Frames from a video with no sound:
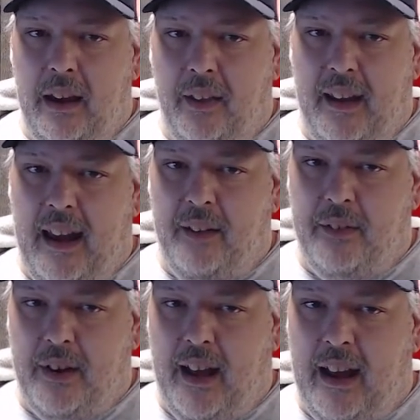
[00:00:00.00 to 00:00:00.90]
then
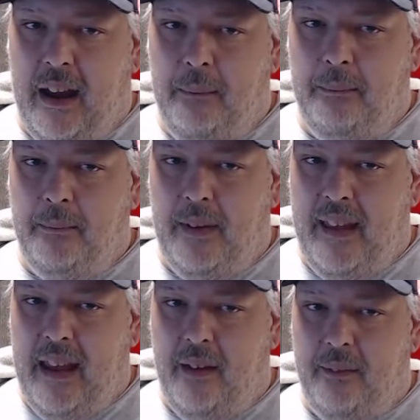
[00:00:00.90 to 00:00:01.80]
after time, when
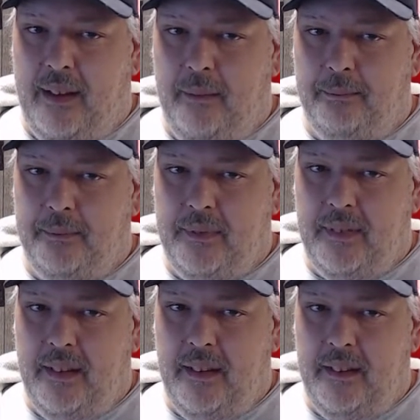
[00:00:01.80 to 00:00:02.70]
they have
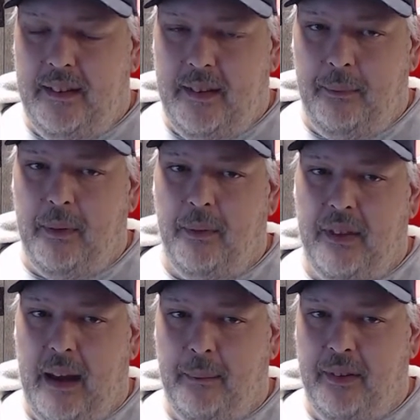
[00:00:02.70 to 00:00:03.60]
symptoms
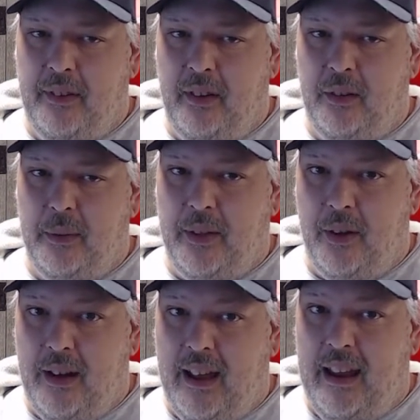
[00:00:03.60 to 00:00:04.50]
and episodes when
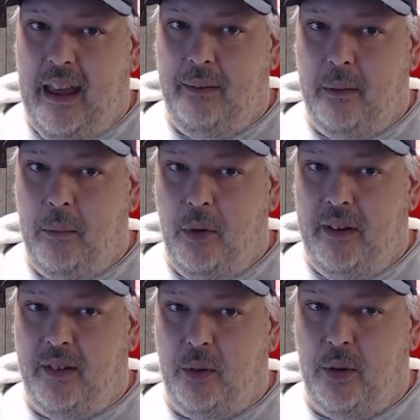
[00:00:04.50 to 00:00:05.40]
they're not having mood
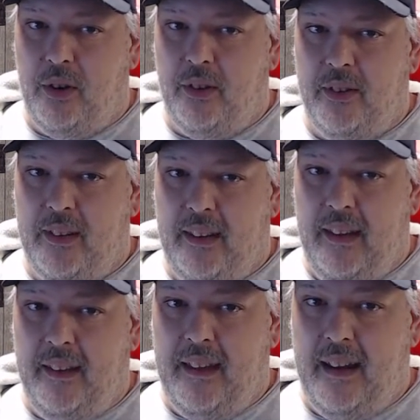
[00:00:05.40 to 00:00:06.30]
disorders,
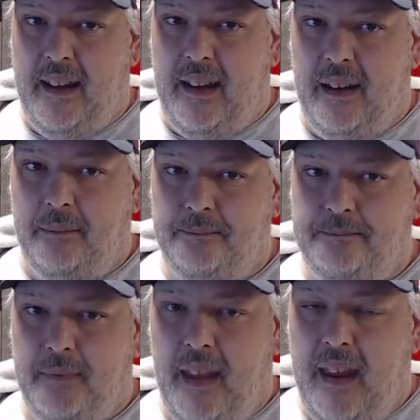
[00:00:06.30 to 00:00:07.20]
then
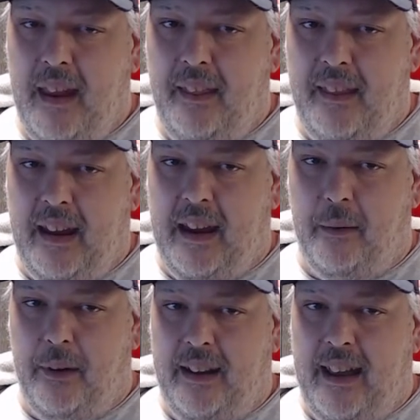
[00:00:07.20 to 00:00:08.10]
they
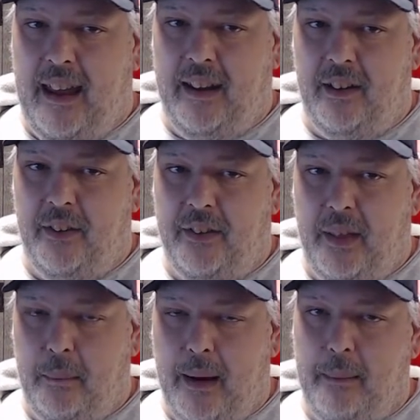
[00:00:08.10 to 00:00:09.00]
get re-diagnosed to
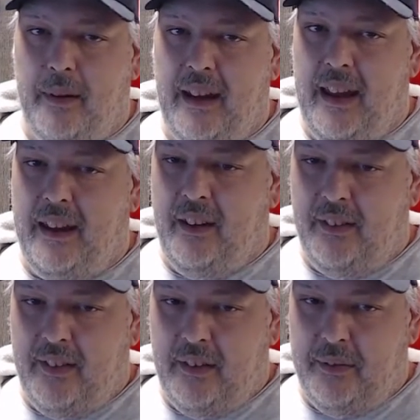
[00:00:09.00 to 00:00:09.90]
the proper
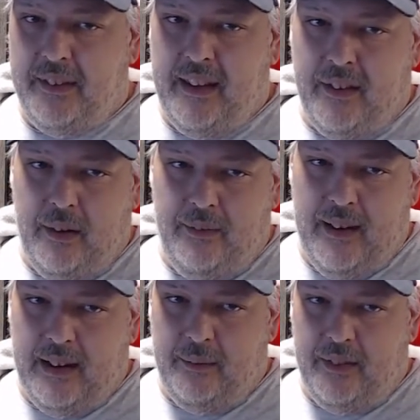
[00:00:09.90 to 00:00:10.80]
diagnosis of
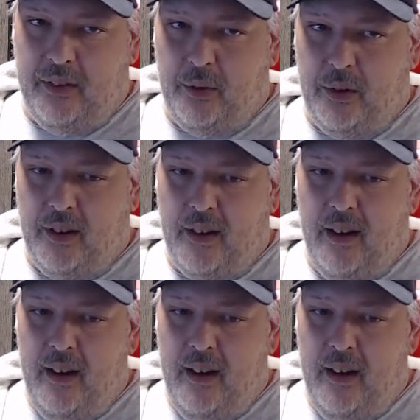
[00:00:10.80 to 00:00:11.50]
schizoaffective disorder.